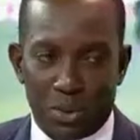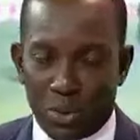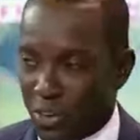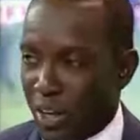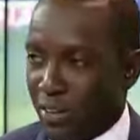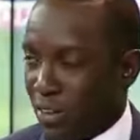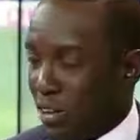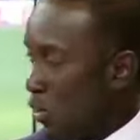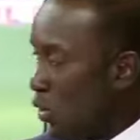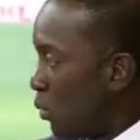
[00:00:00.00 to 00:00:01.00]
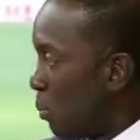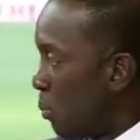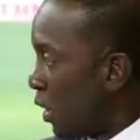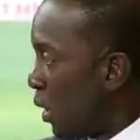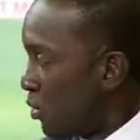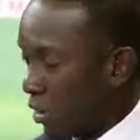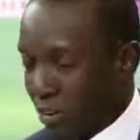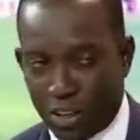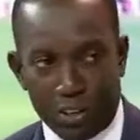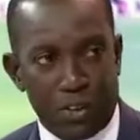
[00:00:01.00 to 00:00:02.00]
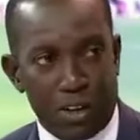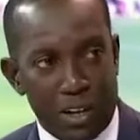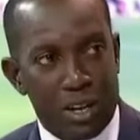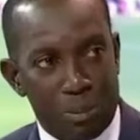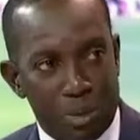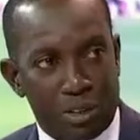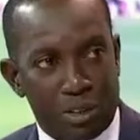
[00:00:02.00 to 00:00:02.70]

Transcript: a sense. You become successfully in a